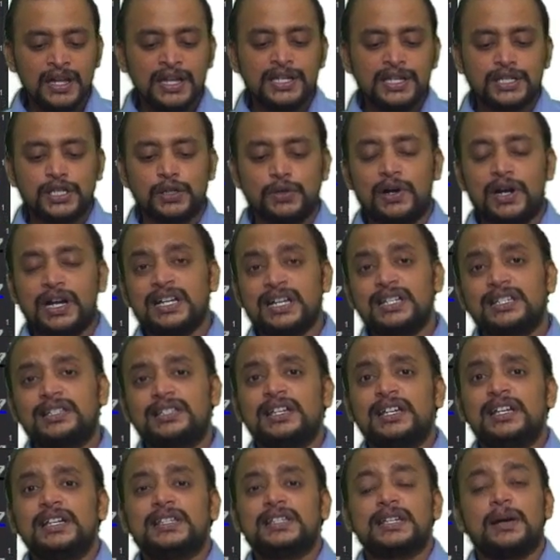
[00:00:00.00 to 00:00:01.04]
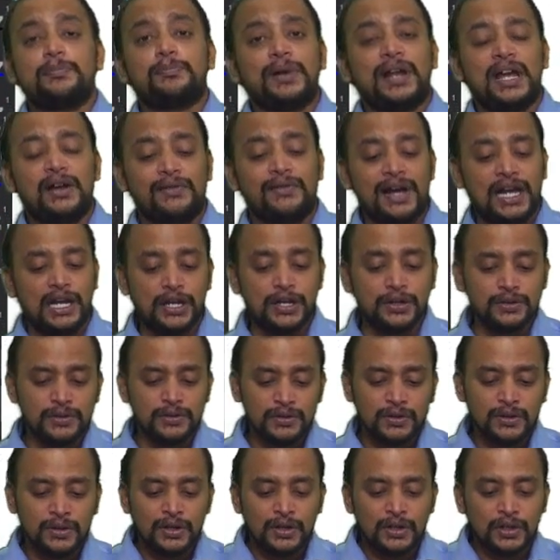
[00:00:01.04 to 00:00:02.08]
So what is the supply
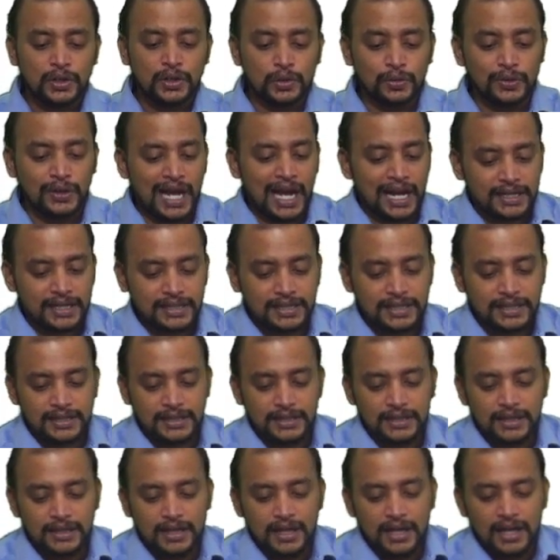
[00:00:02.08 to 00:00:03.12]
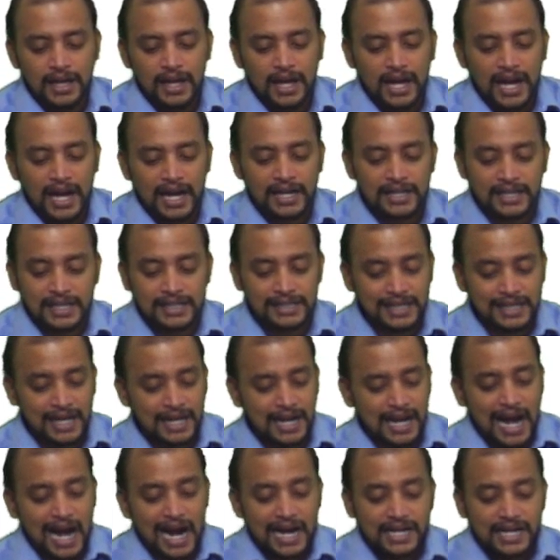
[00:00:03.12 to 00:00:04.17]
value? 2 lakhs. And these
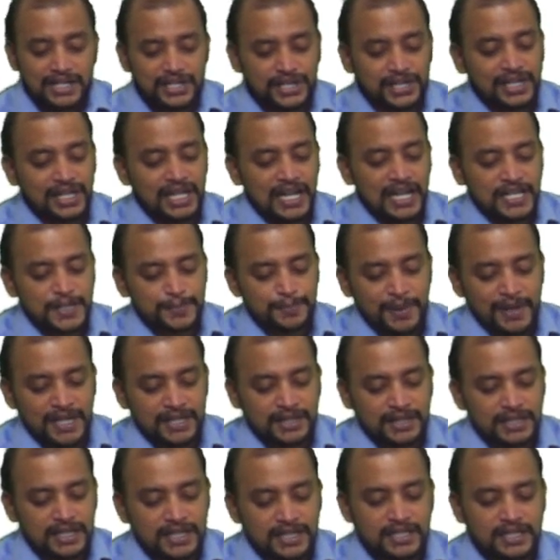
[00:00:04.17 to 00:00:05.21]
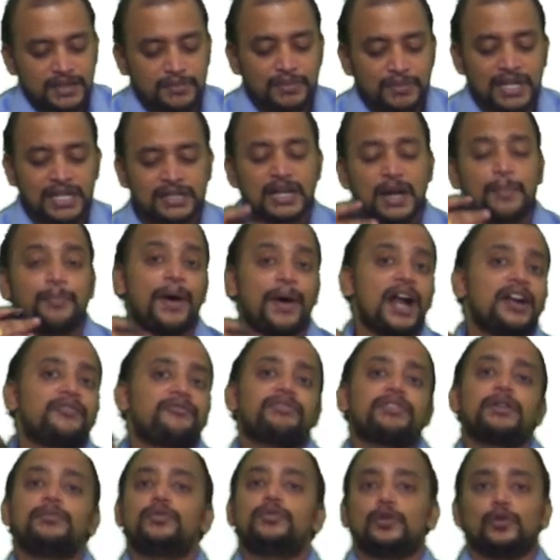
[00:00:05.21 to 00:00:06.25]
are additional expenses means apart
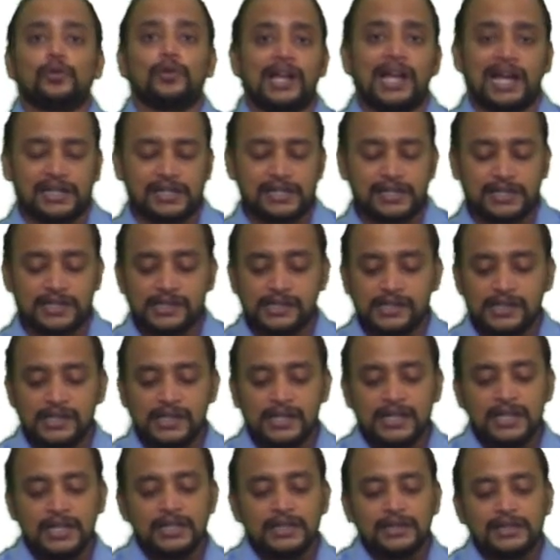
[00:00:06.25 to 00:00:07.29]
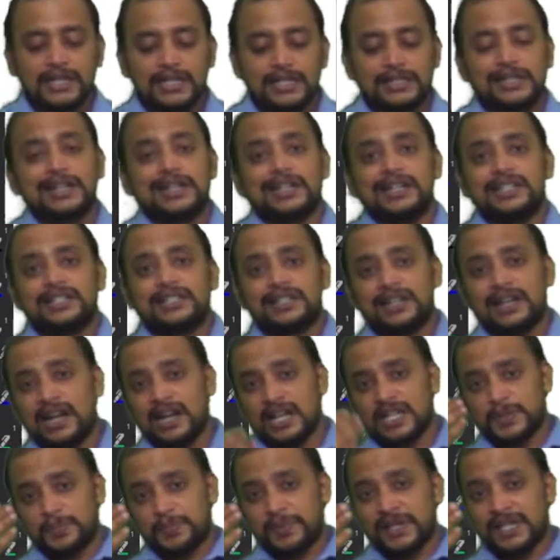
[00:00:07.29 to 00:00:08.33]
from 2 lakhs. These are additional
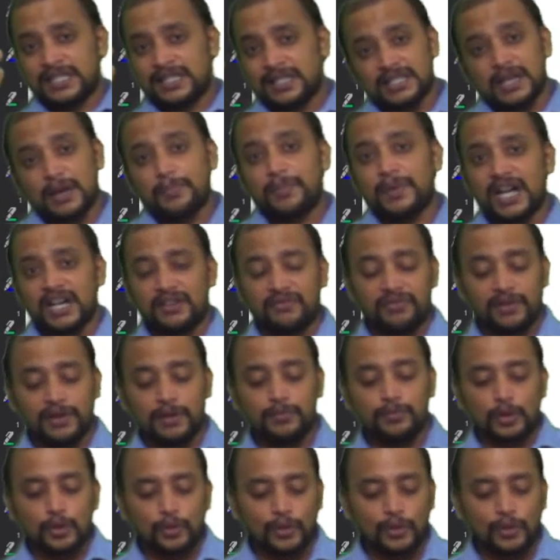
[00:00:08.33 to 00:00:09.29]
expenses apart from 2